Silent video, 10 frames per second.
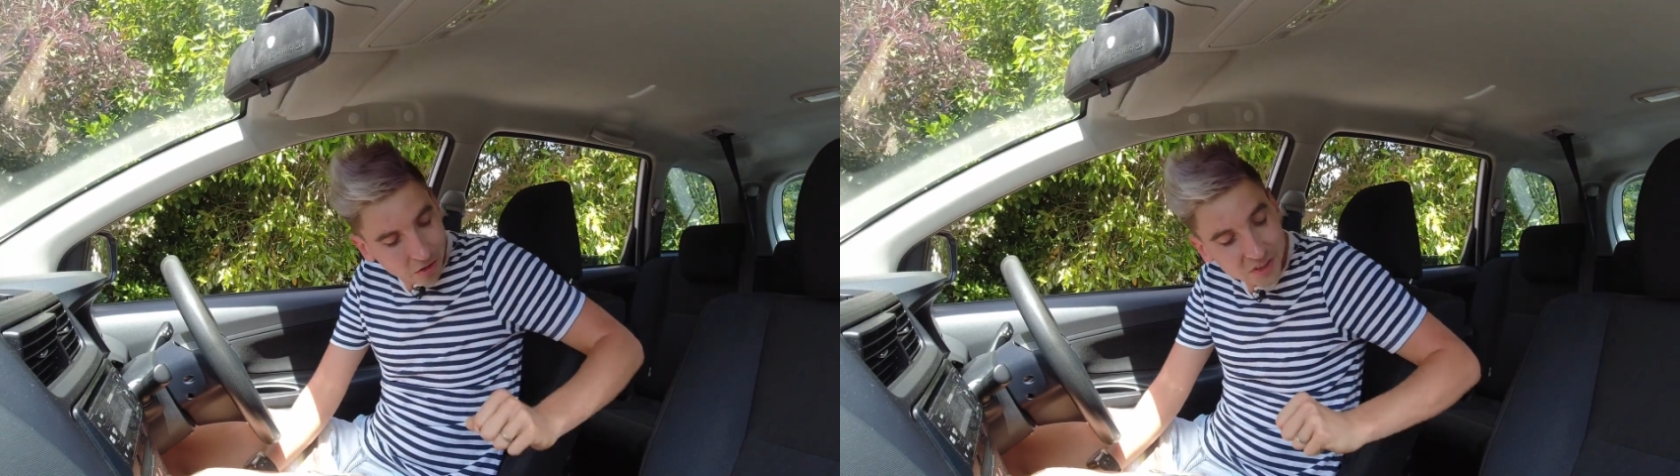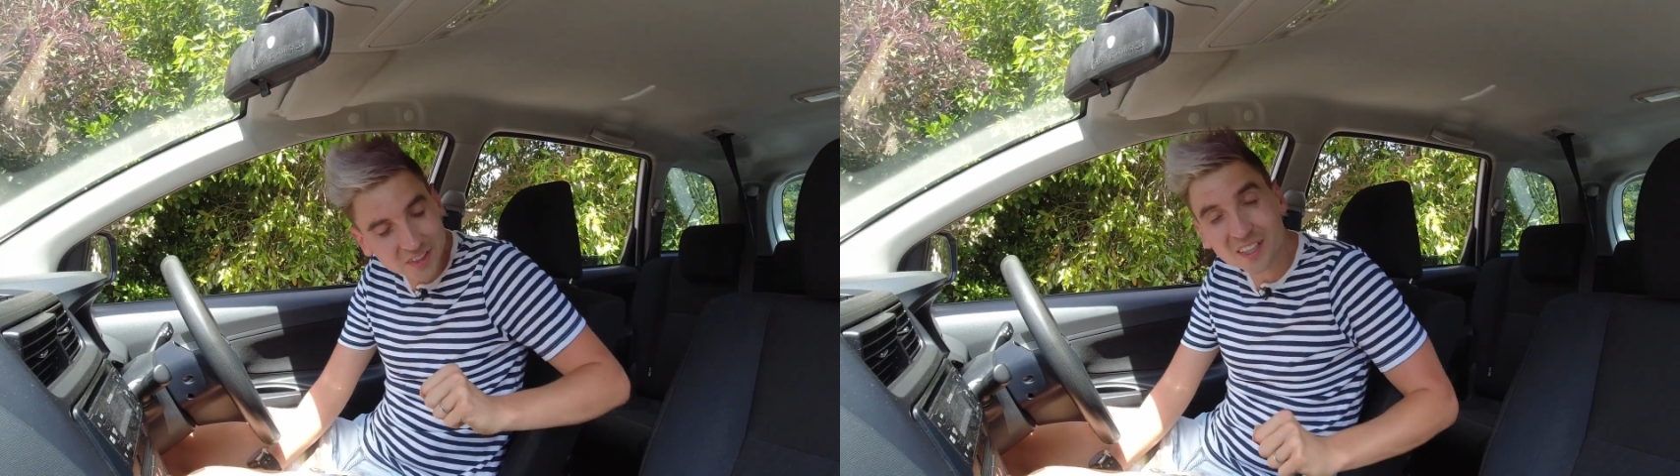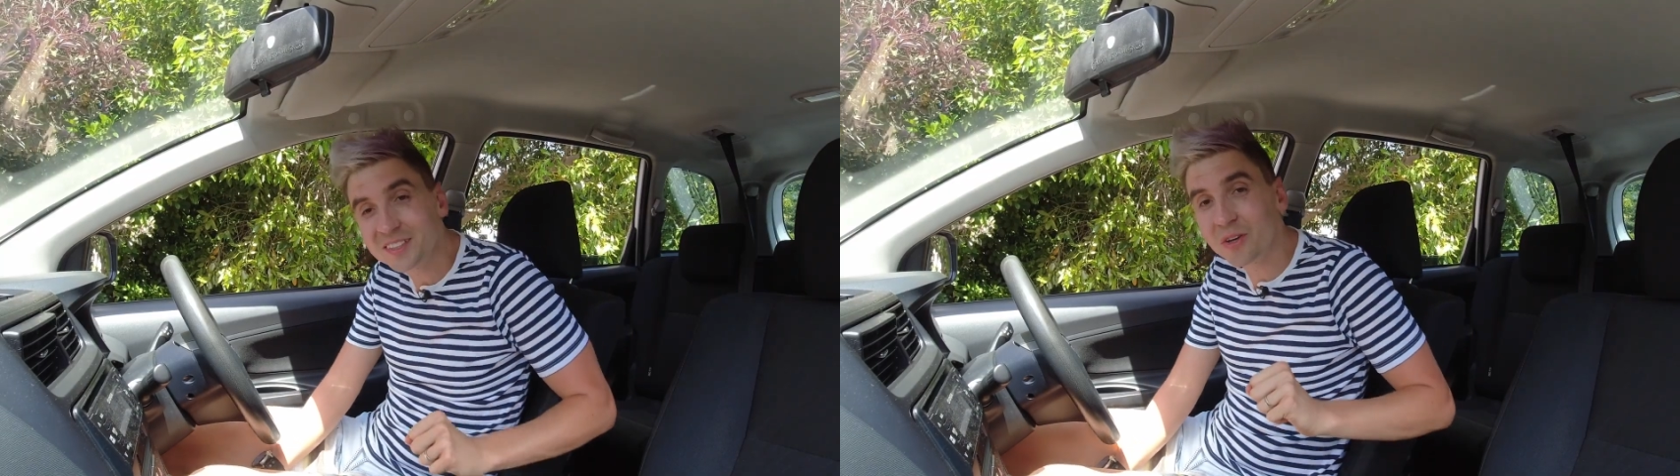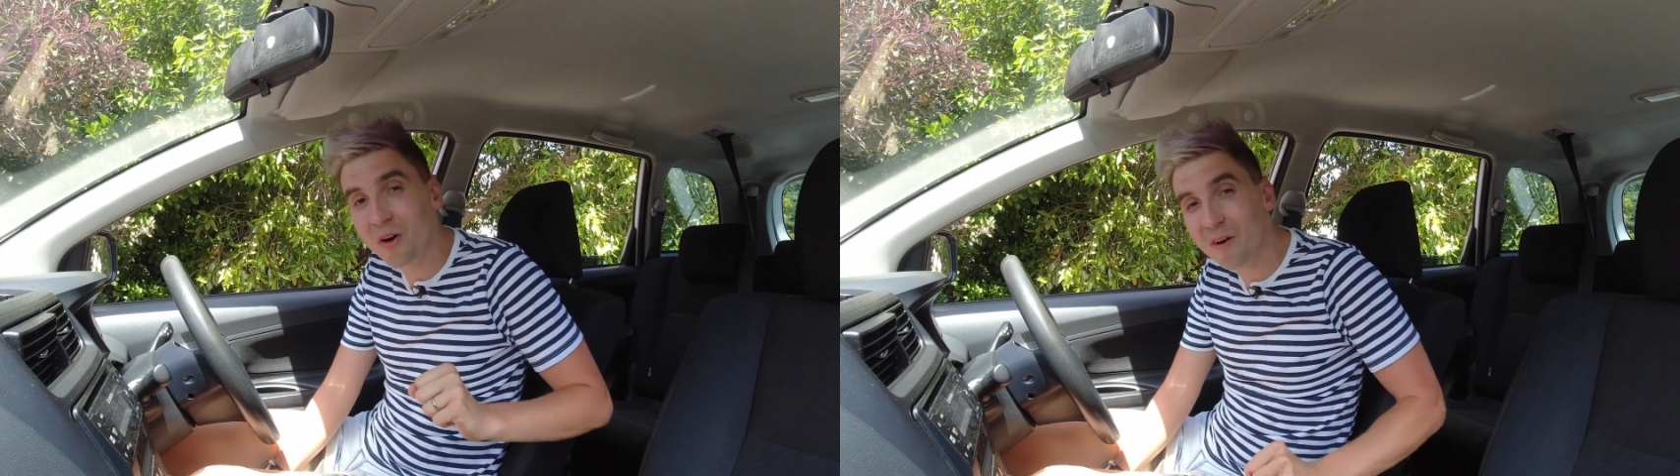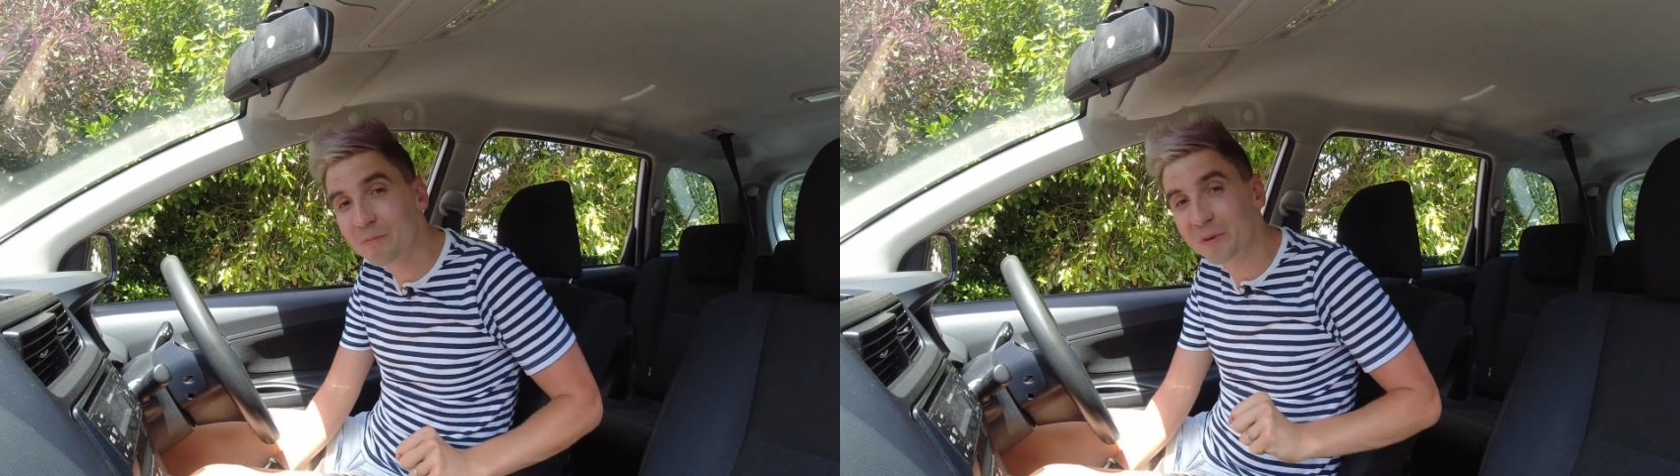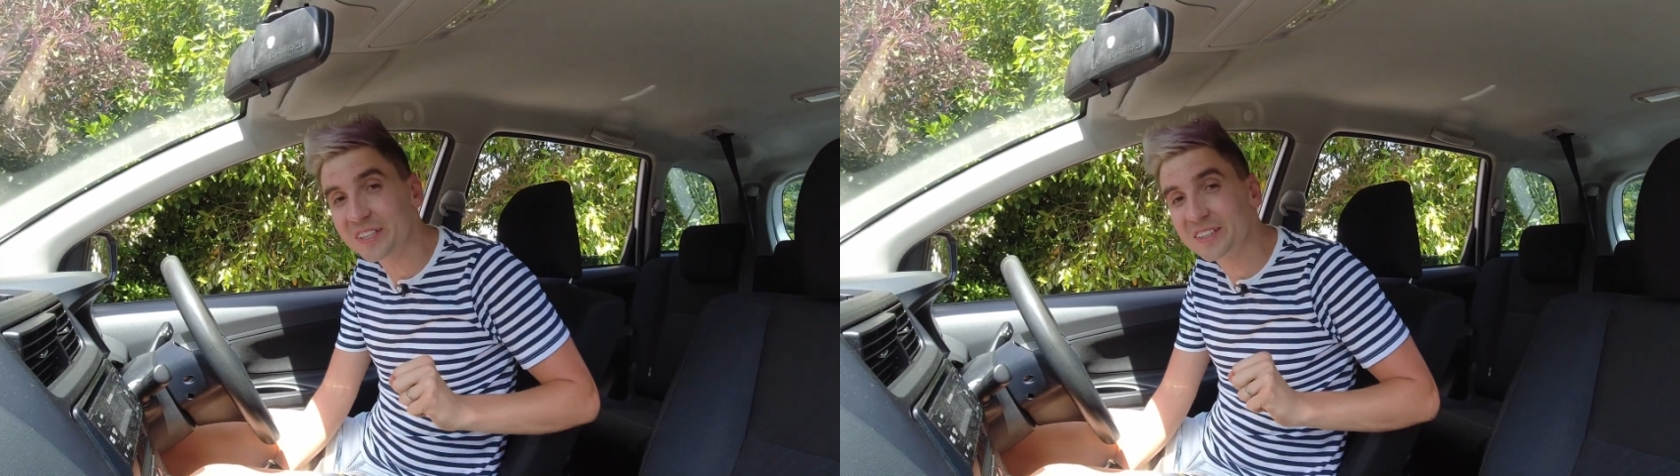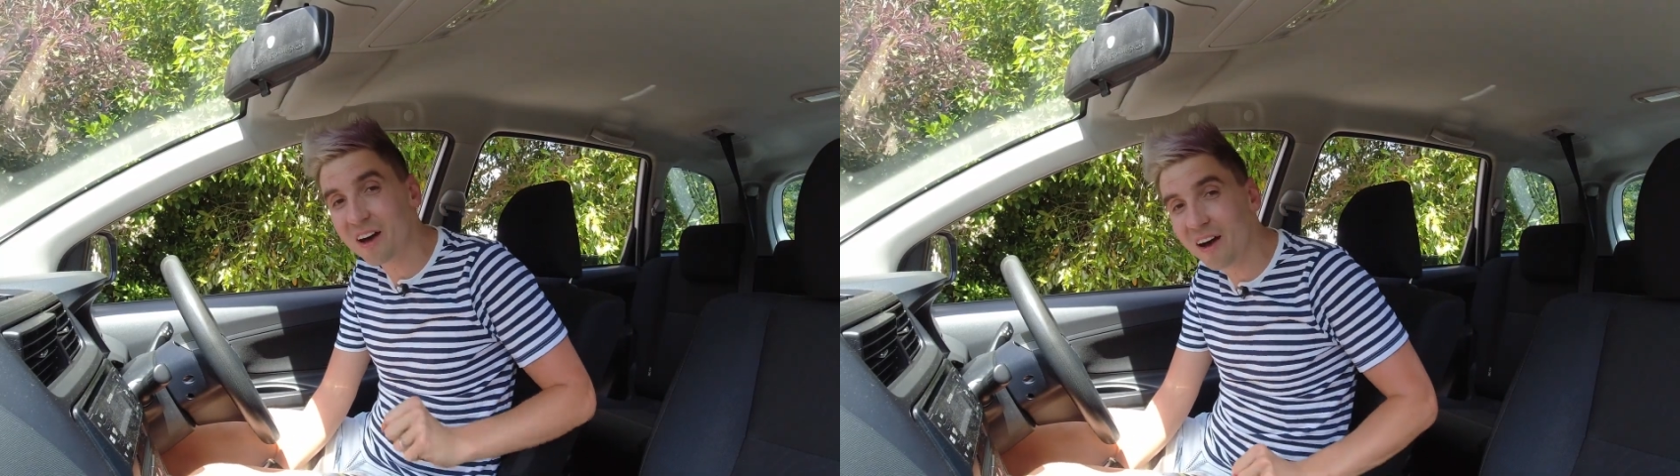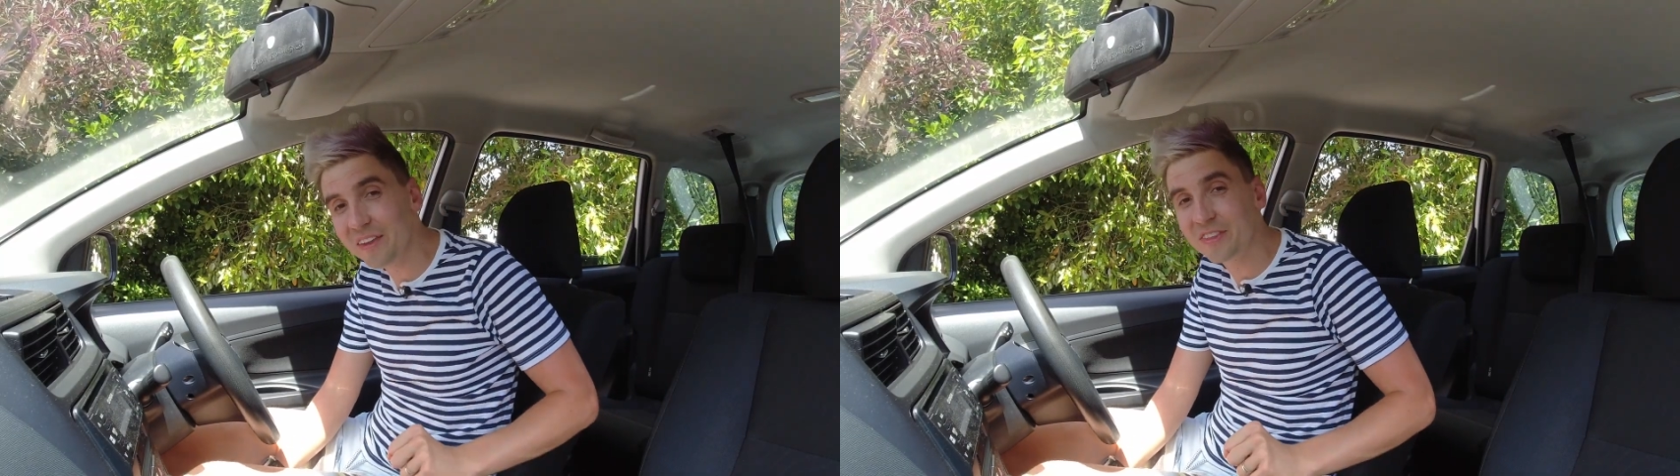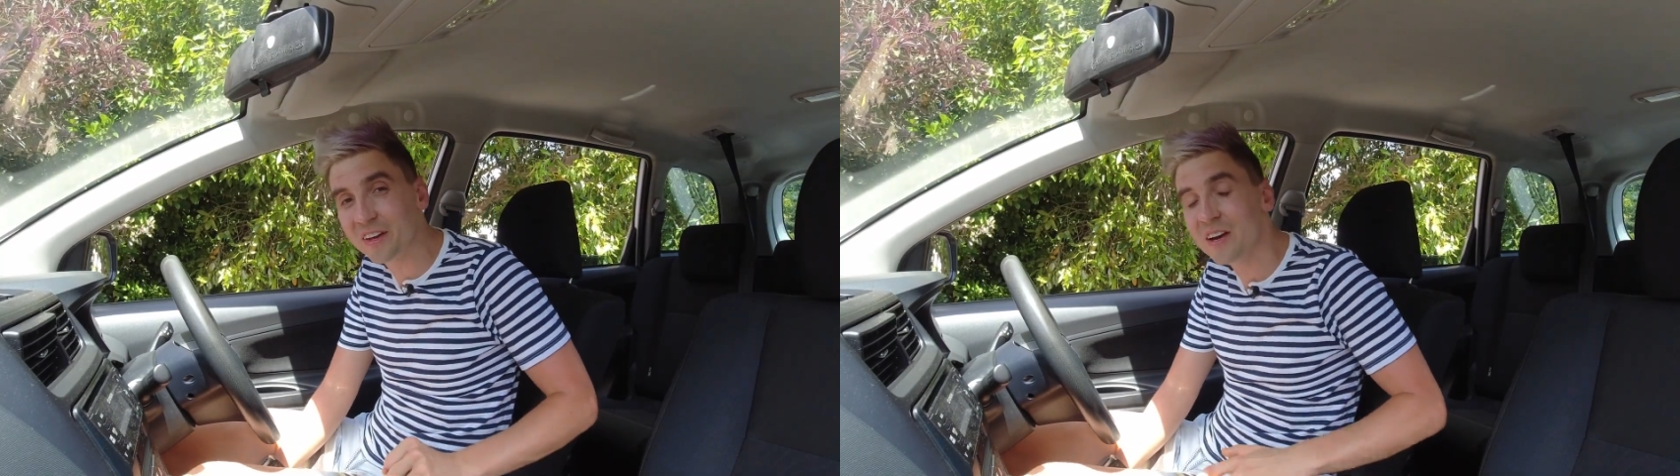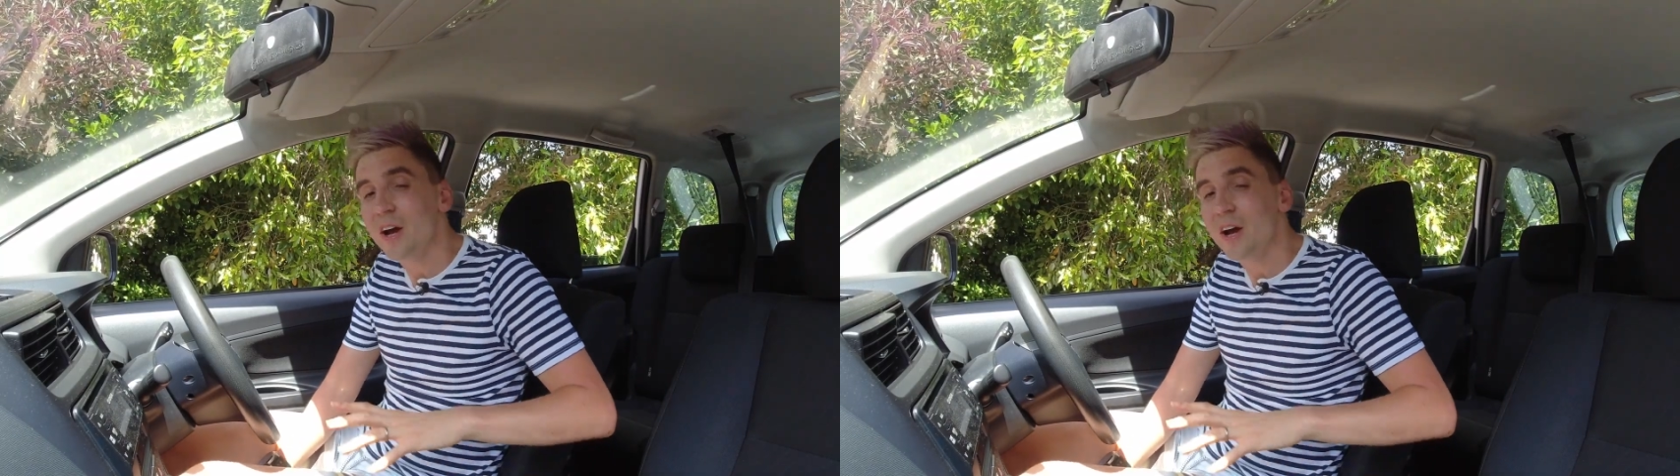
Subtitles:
center armrest either,